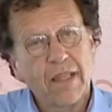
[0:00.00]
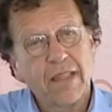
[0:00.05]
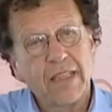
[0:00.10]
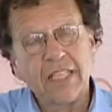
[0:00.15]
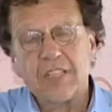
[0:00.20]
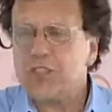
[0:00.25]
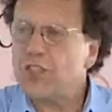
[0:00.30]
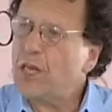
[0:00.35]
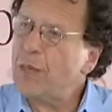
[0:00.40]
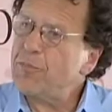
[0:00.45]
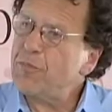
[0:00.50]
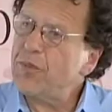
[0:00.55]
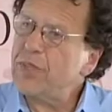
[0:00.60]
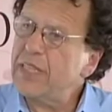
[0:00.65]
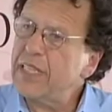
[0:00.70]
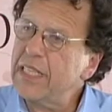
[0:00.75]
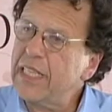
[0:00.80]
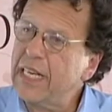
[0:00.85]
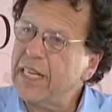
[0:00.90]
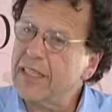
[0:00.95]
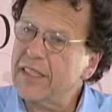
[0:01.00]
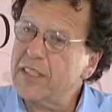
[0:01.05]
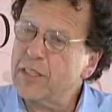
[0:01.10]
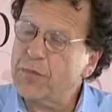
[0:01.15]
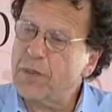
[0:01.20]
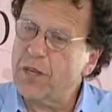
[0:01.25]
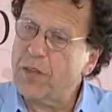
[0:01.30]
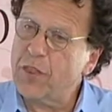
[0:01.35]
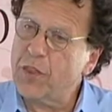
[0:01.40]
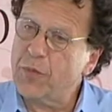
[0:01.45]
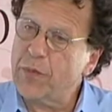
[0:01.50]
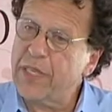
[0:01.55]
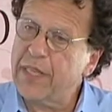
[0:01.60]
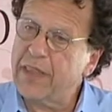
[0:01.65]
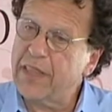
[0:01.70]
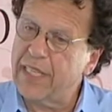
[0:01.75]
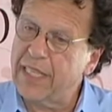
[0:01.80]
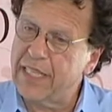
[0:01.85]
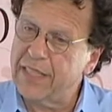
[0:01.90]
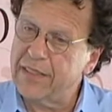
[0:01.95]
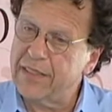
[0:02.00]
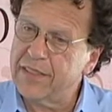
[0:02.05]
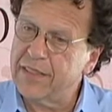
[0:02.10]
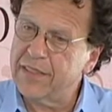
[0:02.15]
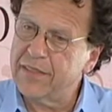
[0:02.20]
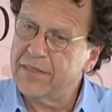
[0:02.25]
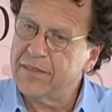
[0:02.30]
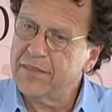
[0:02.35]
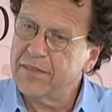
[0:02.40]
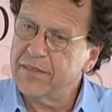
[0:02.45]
that Shep really cares about three things